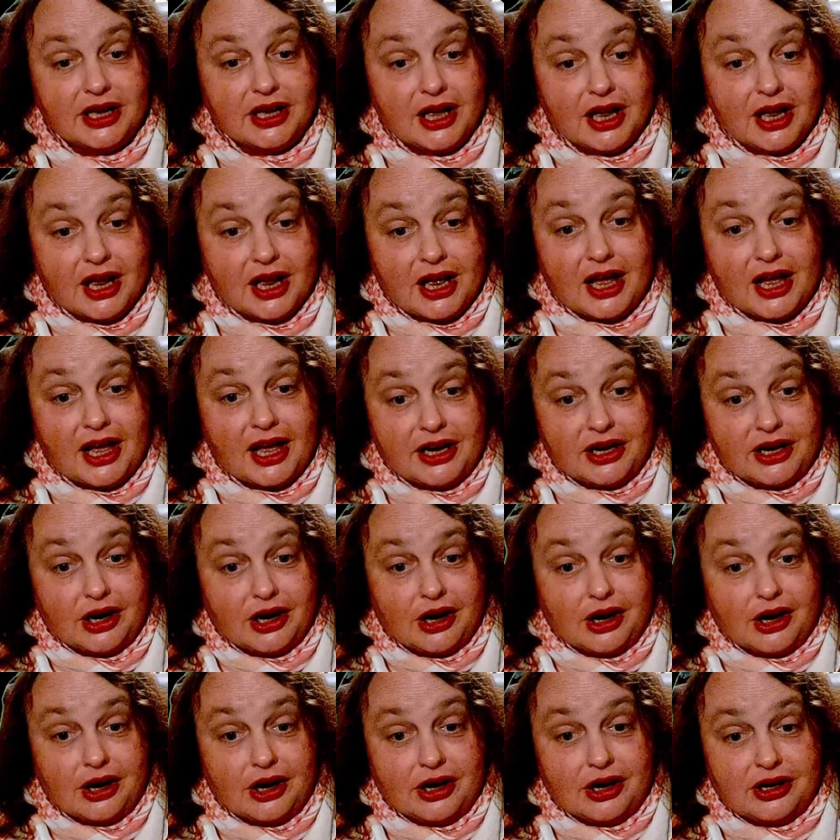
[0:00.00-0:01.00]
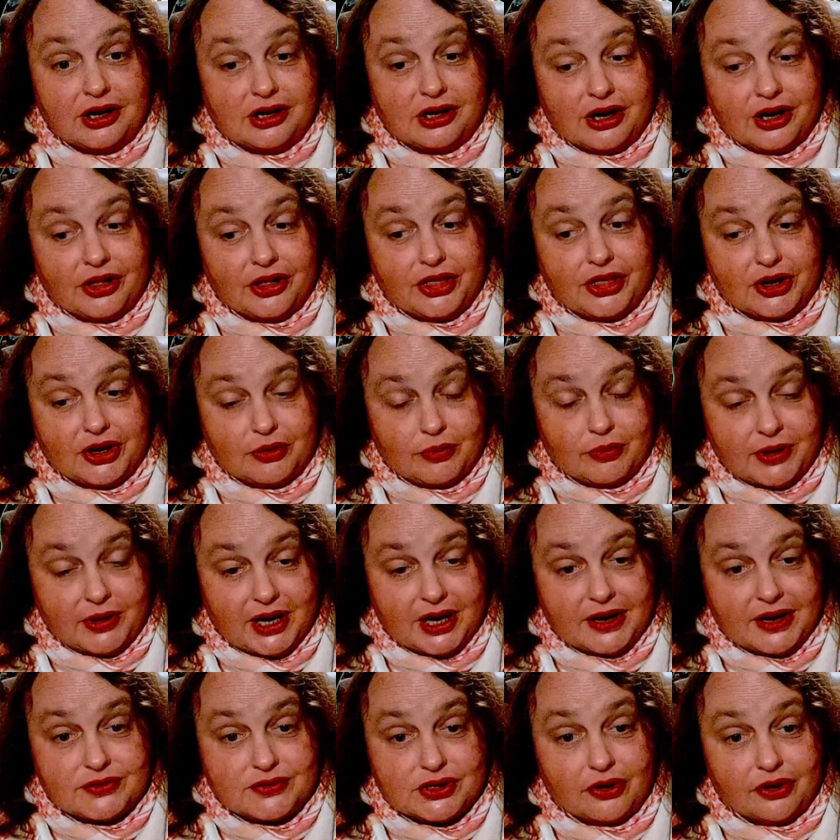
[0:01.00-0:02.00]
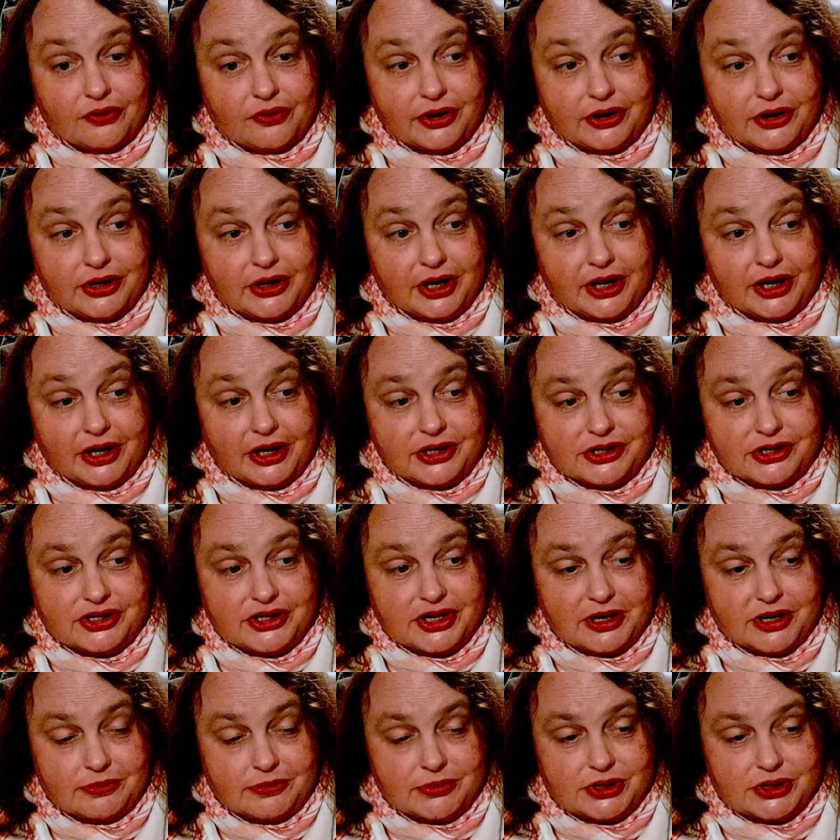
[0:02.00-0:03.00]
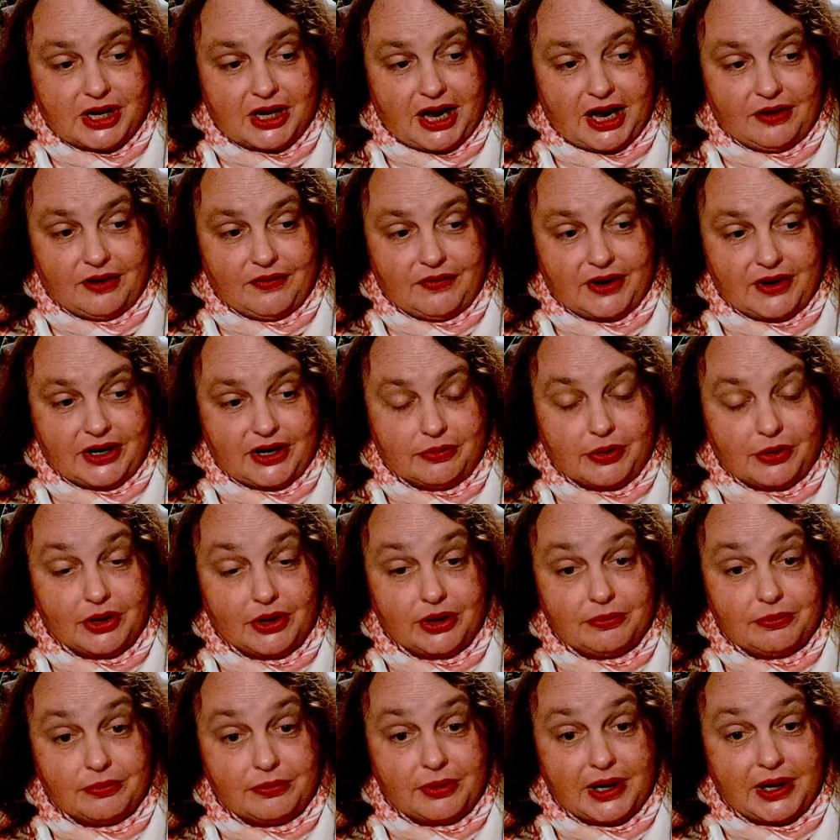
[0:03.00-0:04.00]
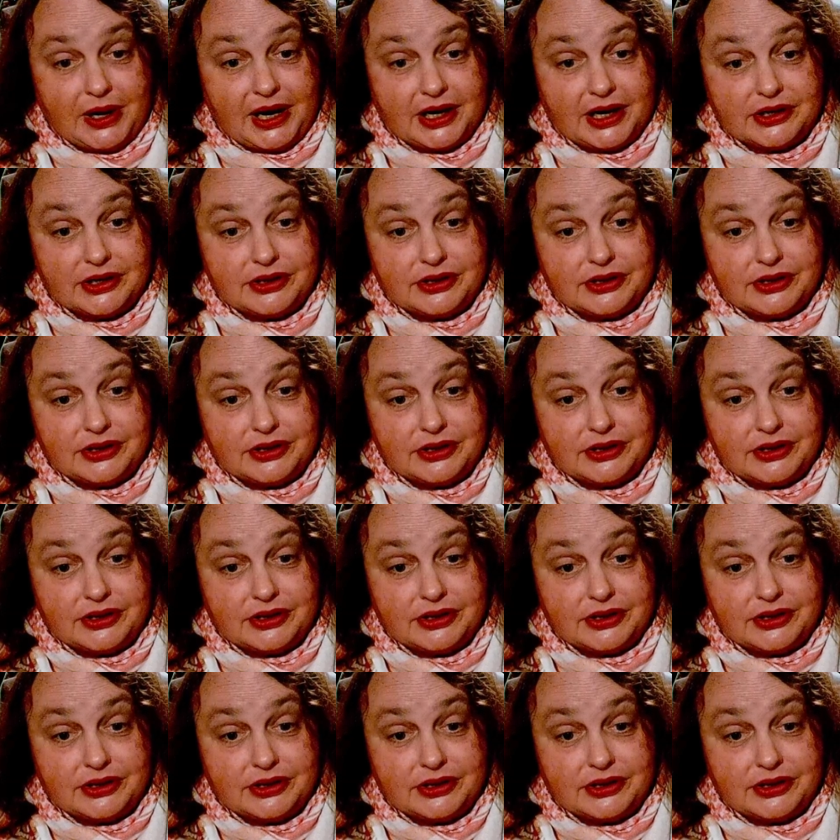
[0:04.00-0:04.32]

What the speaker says: and nothing we have so far done seems to have any real impact.